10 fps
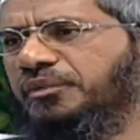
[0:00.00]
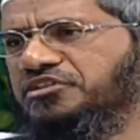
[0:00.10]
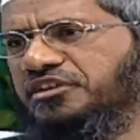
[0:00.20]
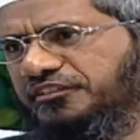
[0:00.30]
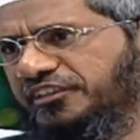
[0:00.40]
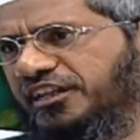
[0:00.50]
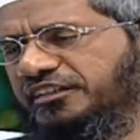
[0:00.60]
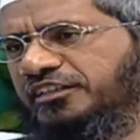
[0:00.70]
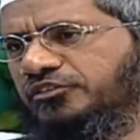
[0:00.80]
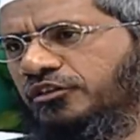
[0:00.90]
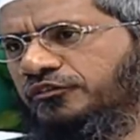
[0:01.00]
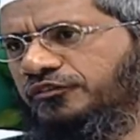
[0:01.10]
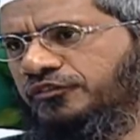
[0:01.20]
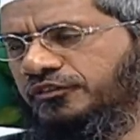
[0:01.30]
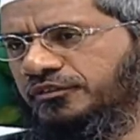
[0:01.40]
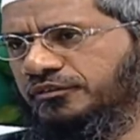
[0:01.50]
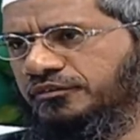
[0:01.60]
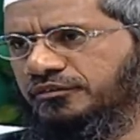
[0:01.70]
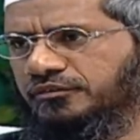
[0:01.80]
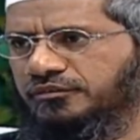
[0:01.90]
mentioned in a Sahih Hadith of
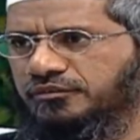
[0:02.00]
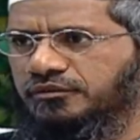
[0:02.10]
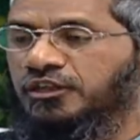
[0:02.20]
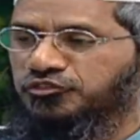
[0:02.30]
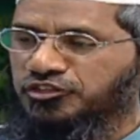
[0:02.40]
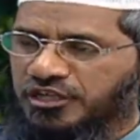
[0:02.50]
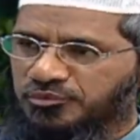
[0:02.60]
Sunan